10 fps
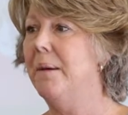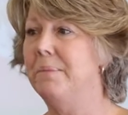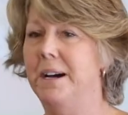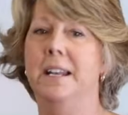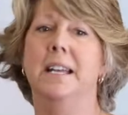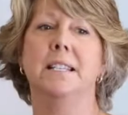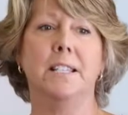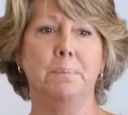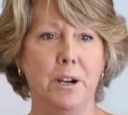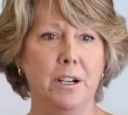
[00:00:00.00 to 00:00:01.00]
But it
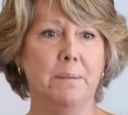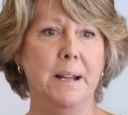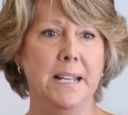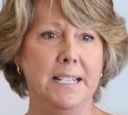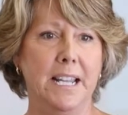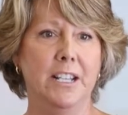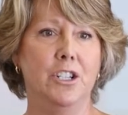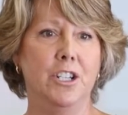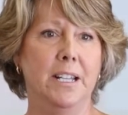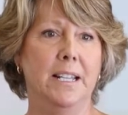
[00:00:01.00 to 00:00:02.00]
sparked my
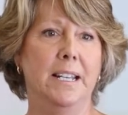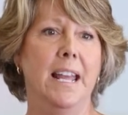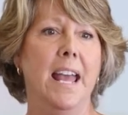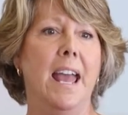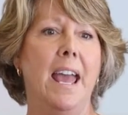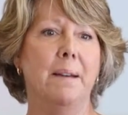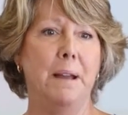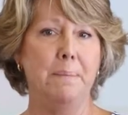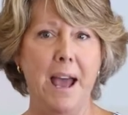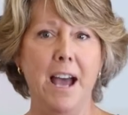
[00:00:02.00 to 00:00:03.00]
attention and
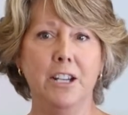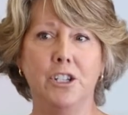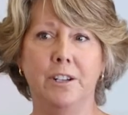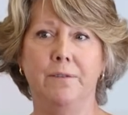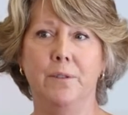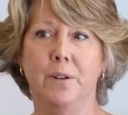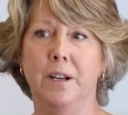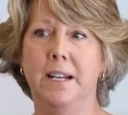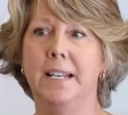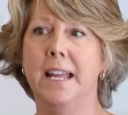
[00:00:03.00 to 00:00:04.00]
my passion for
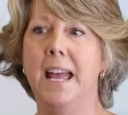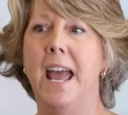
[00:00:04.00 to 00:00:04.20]
it.